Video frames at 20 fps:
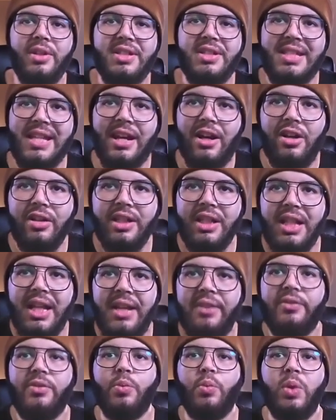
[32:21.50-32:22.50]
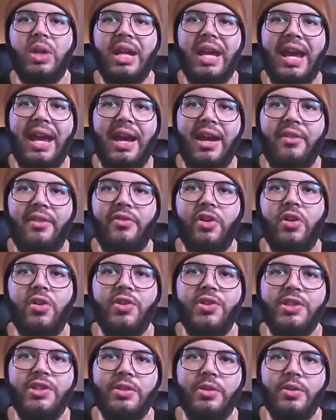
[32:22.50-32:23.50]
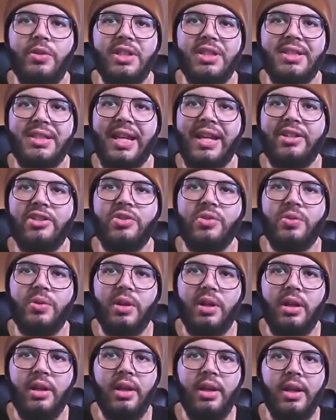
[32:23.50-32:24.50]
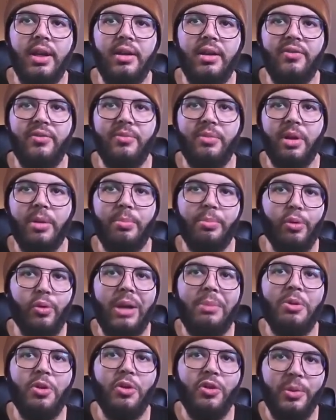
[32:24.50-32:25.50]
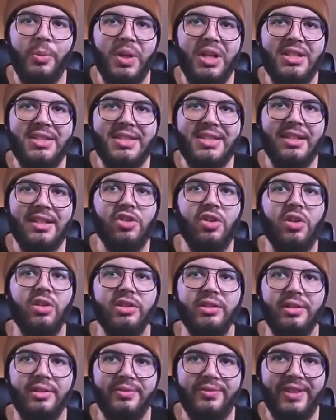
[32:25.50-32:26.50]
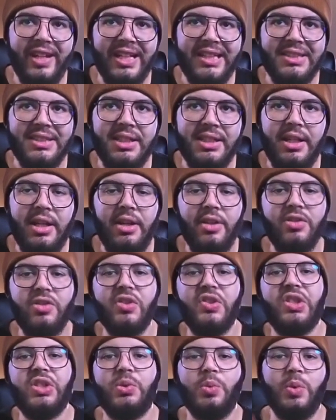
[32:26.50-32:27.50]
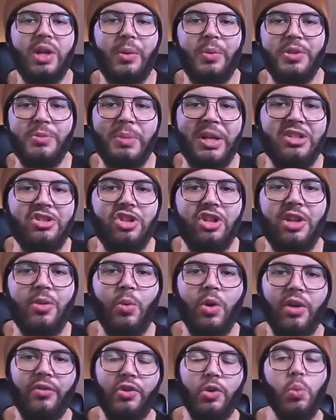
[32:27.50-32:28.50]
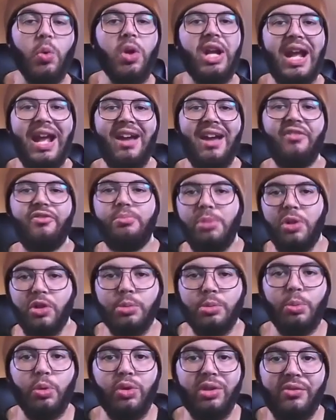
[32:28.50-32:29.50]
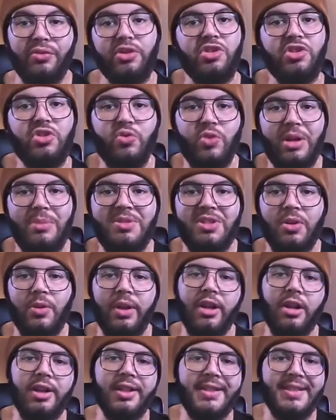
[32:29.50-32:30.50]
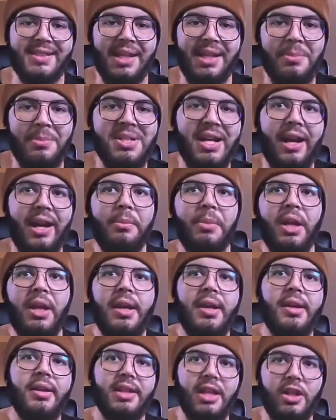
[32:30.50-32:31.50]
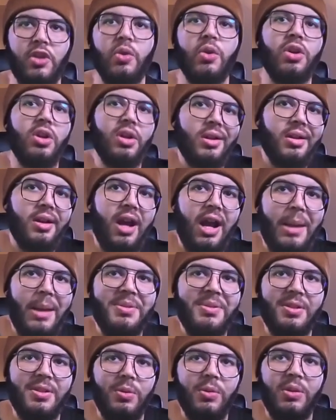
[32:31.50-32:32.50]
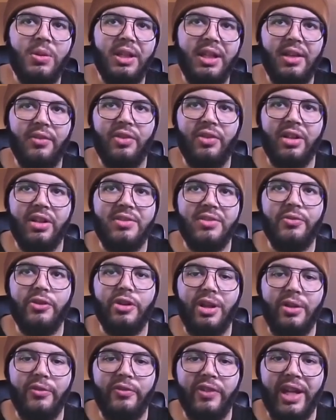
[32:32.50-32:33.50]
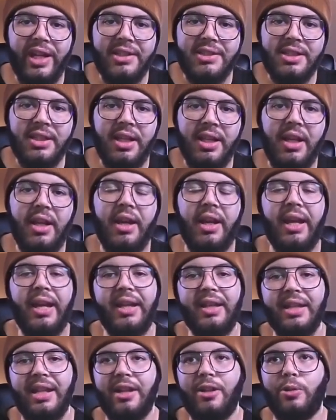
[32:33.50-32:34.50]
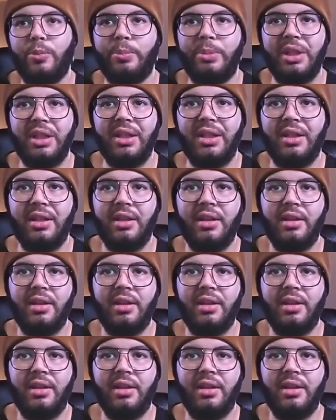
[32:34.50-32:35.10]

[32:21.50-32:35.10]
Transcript: that on the left, we have also this extra parameter that we can send called event. So this is what I was mentioning, where if you want to have multiple different streams going on at the same time, then you can absolutely give it a different event, and that'll be